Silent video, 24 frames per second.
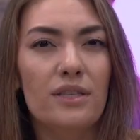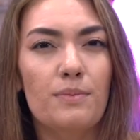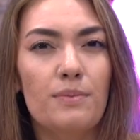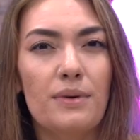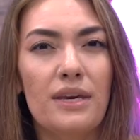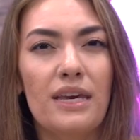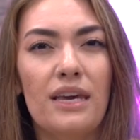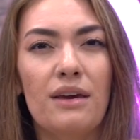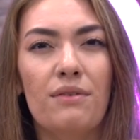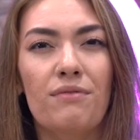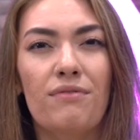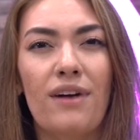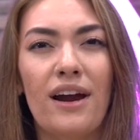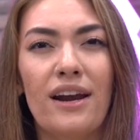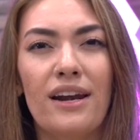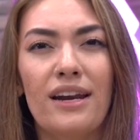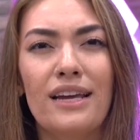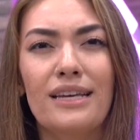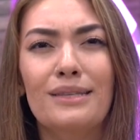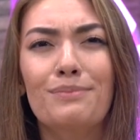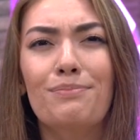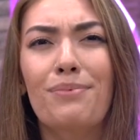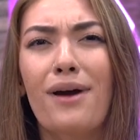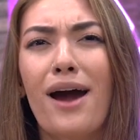speaking and
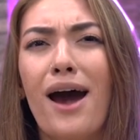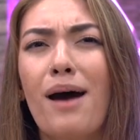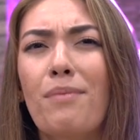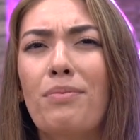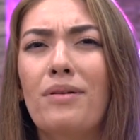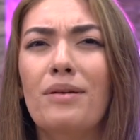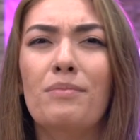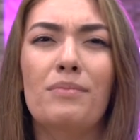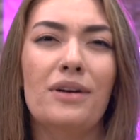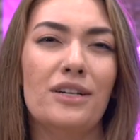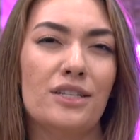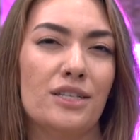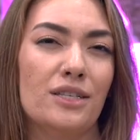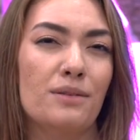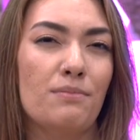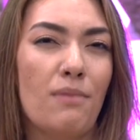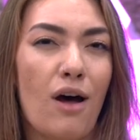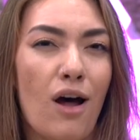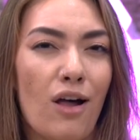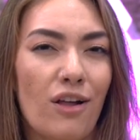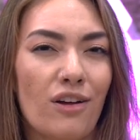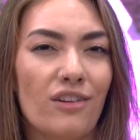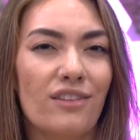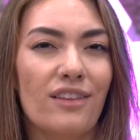writing is probably much
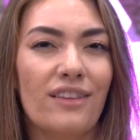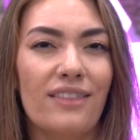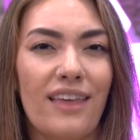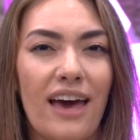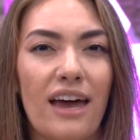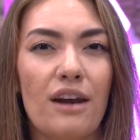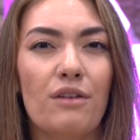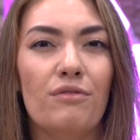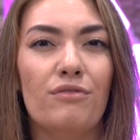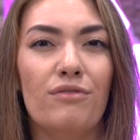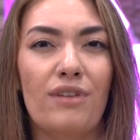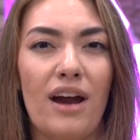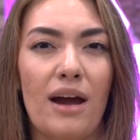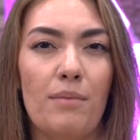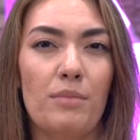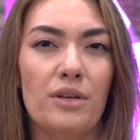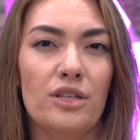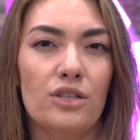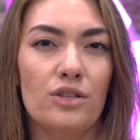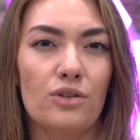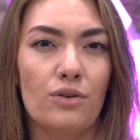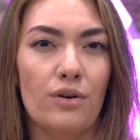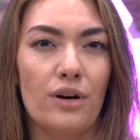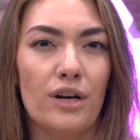smaller than that of RAM
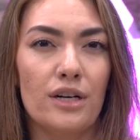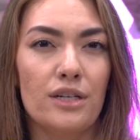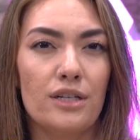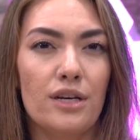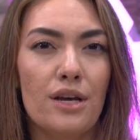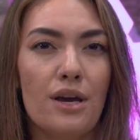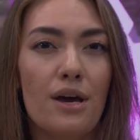and storage.